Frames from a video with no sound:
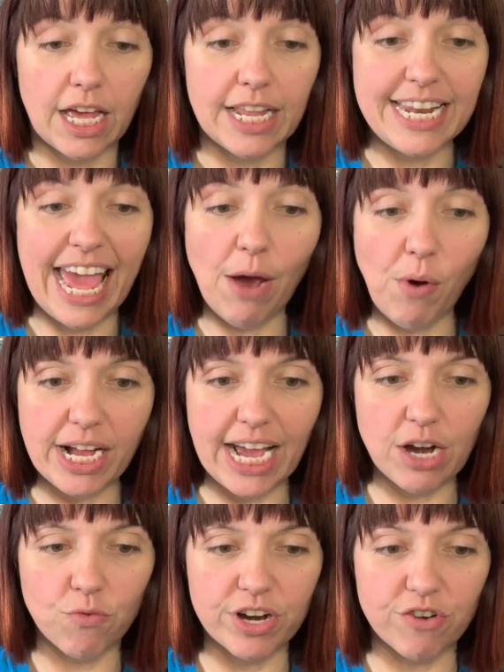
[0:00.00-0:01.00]
Now I
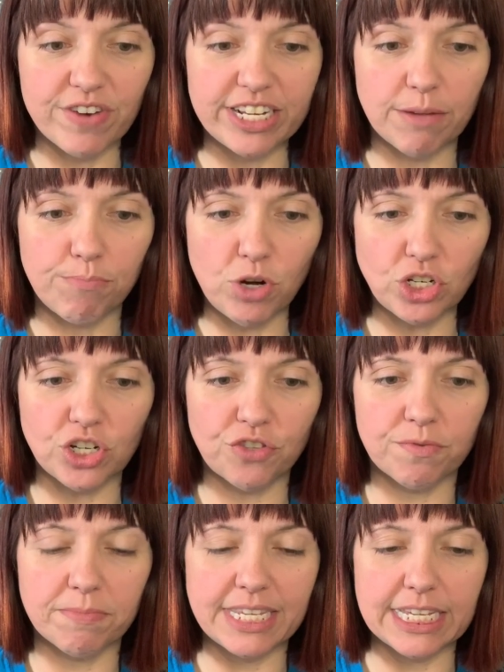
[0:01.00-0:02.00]
kind of want to read the book just
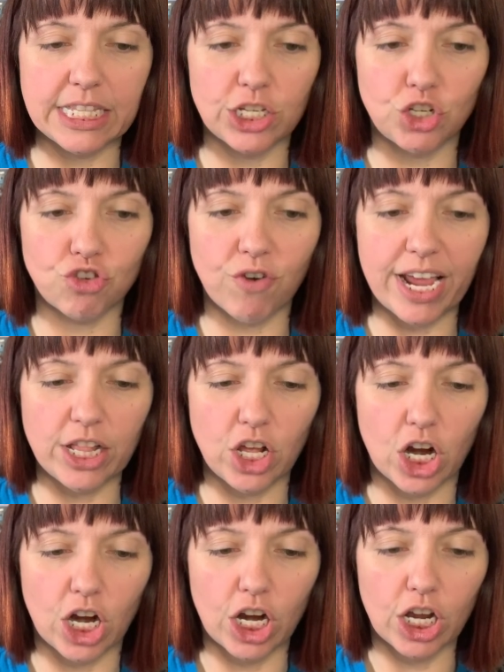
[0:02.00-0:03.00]
from seeing this
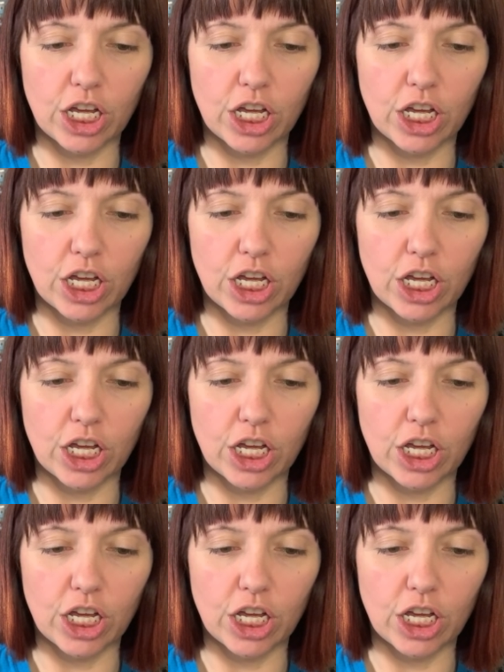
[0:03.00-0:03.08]
trailer.